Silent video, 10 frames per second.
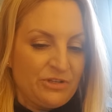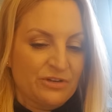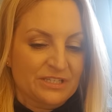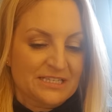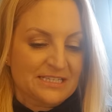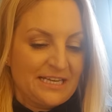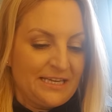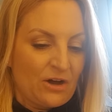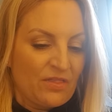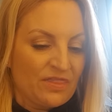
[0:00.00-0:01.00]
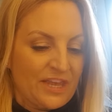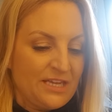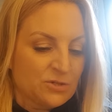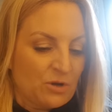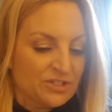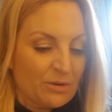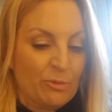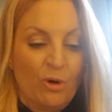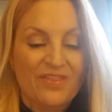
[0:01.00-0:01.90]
you can see on these ones I bought,